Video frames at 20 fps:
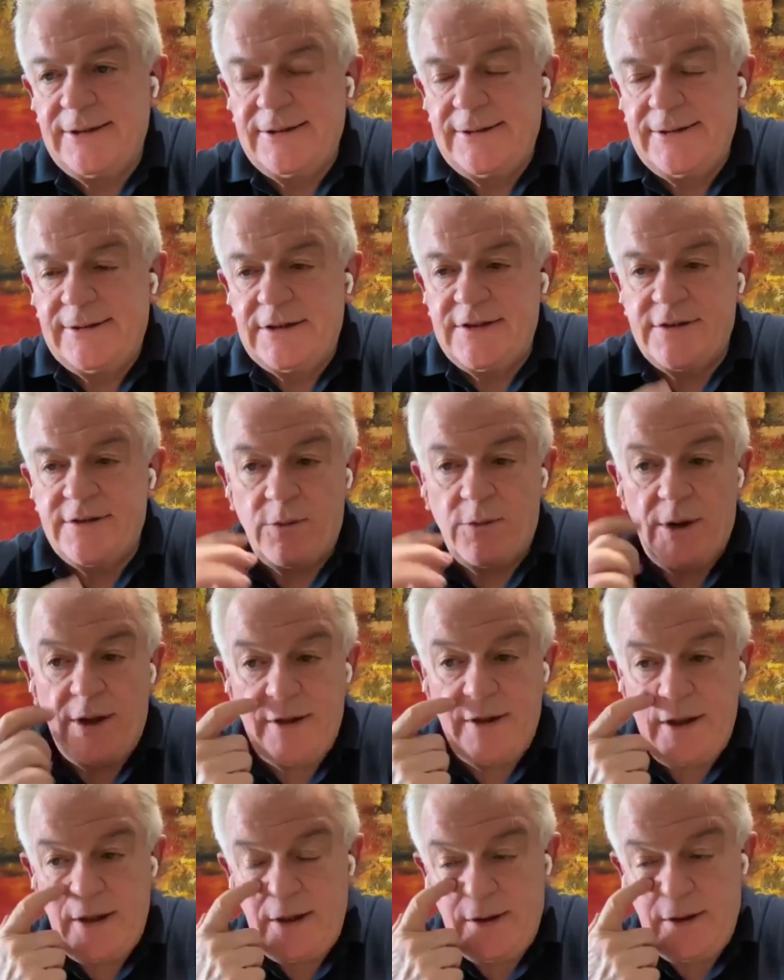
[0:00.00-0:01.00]
So when
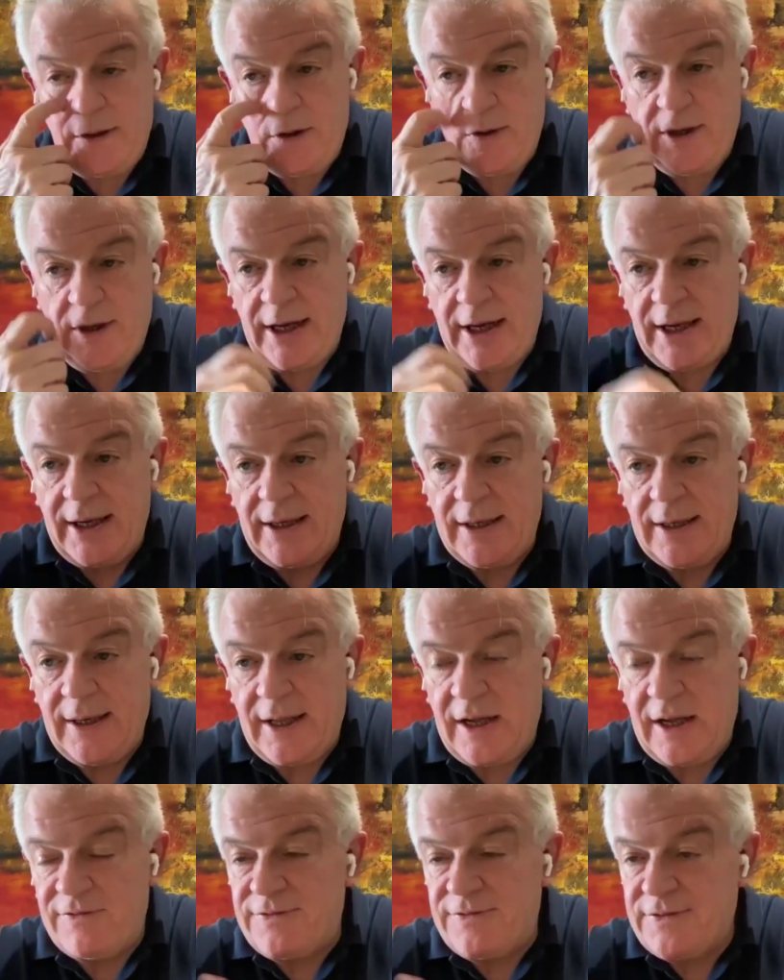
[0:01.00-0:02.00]
the UK
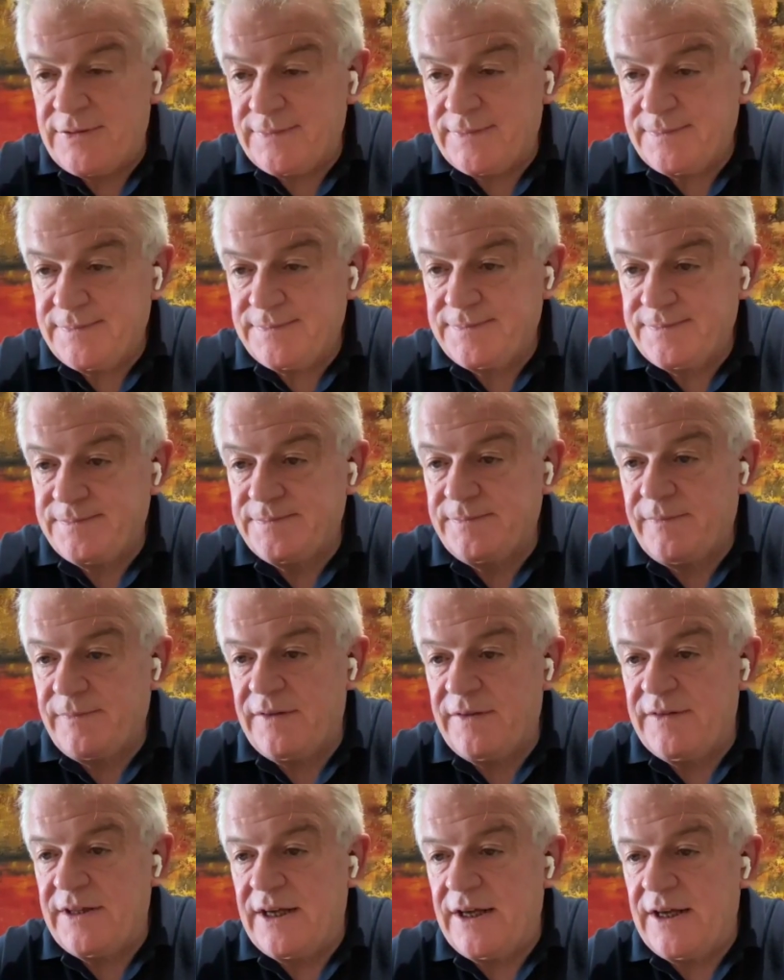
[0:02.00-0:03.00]
left the
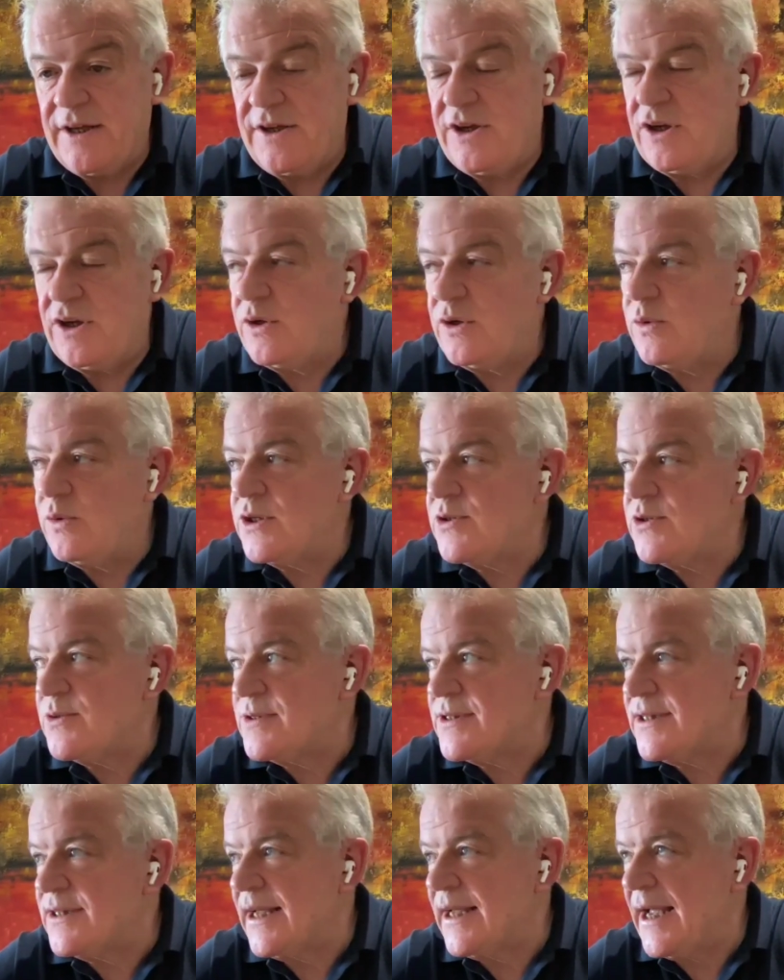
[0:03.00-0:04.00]
EU, which was
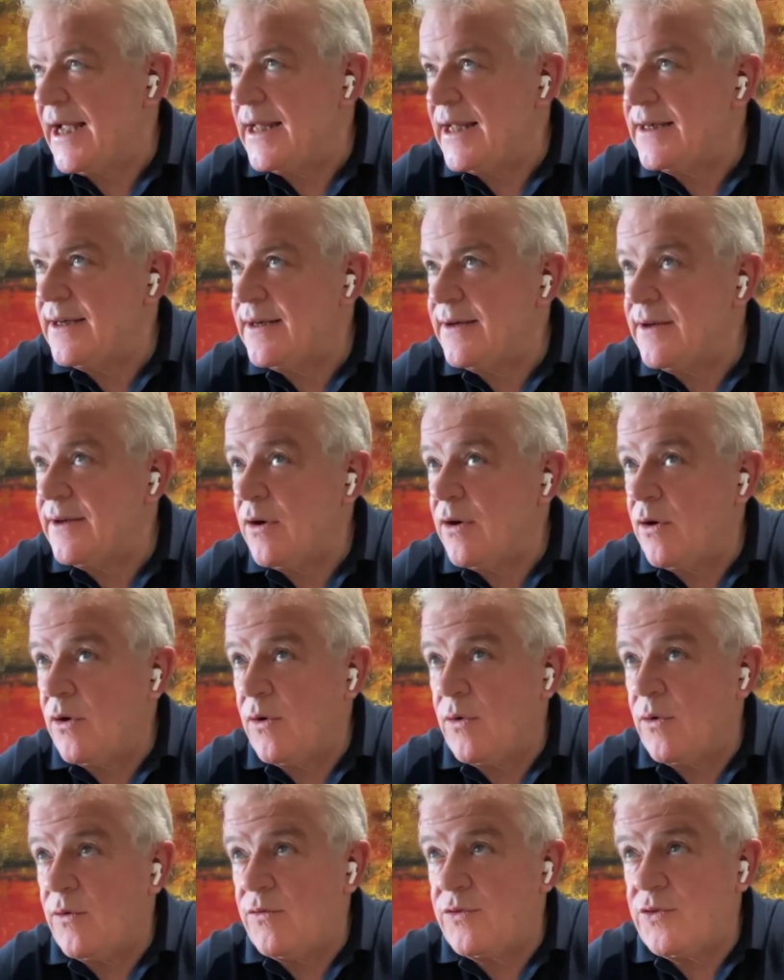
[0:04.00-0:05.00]
the end
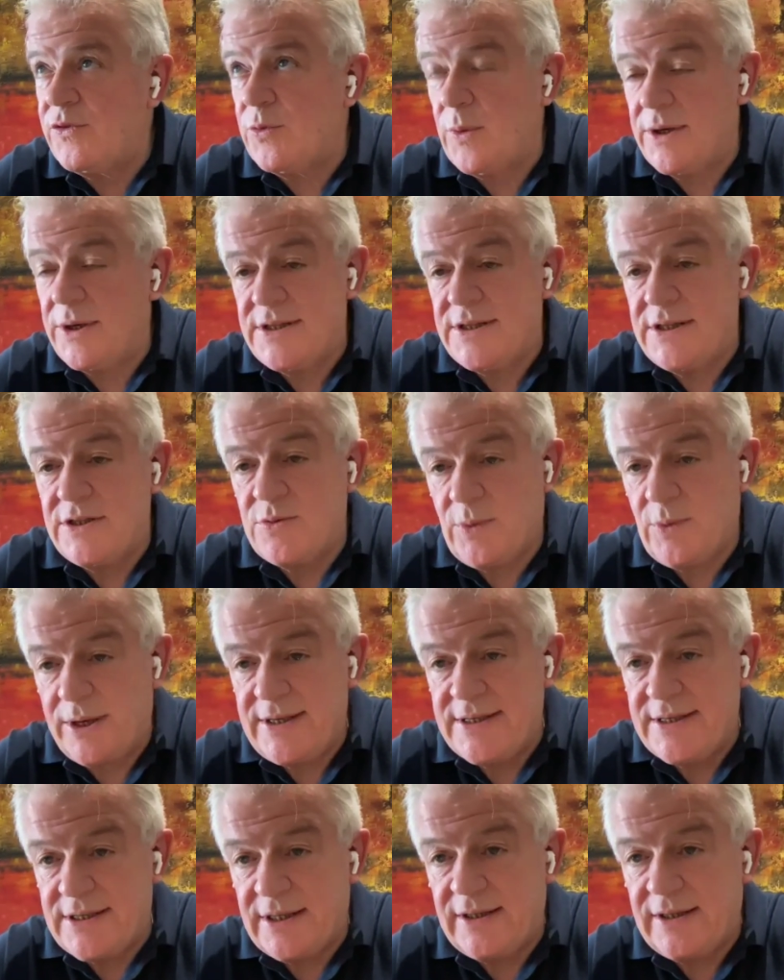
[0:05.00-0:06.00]
of
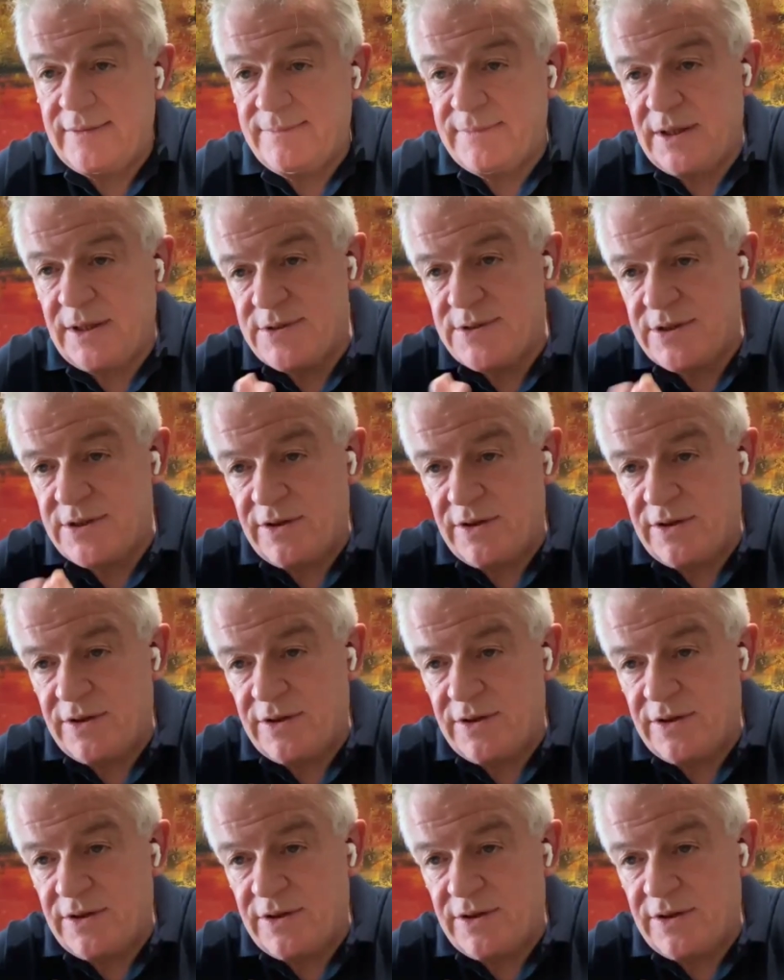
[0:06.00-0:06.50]
2020, that was the